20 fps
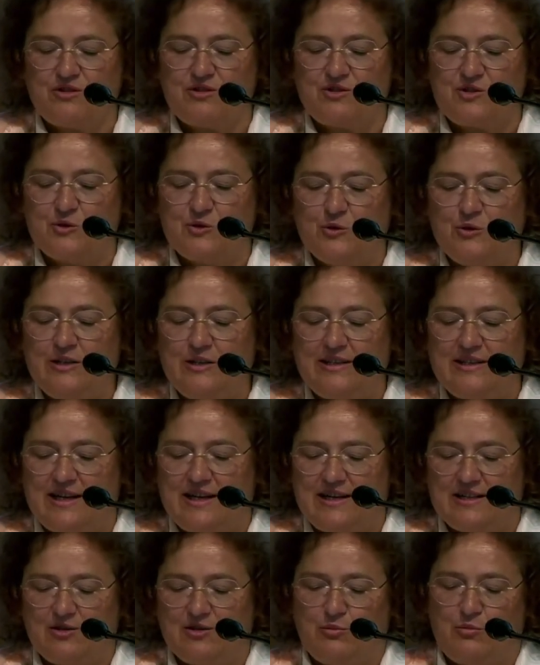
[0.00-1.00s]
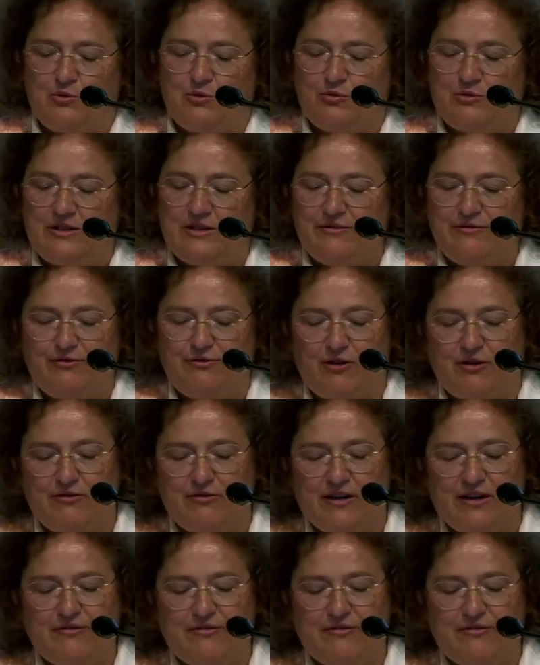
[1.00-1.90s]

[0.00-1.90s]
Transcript: Moreover, Stein cannot be accused of